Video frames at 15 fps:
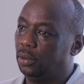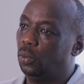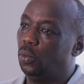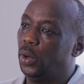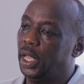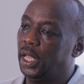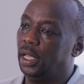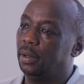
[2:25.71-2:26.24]

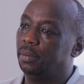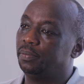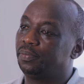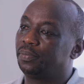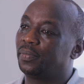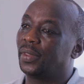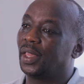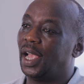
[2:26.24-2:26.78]
we
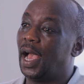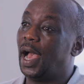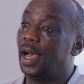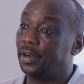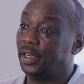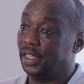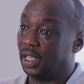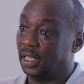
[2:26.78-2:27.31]

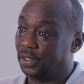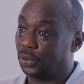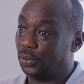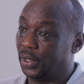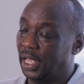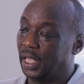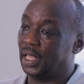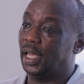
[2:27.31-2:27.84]
are in this
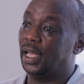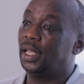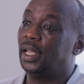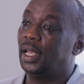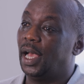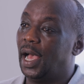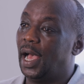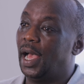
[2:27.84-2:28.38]
together
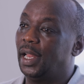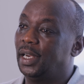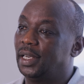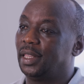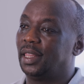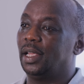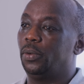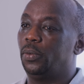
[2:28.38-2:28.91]

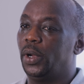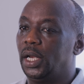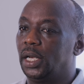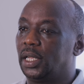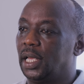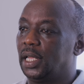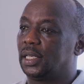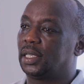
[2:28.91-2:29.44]
and they
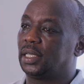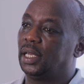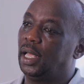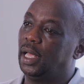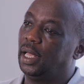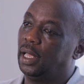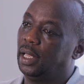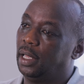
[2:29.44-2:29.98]
will get
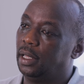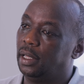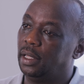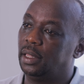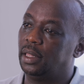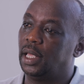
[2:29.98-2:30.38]
uh,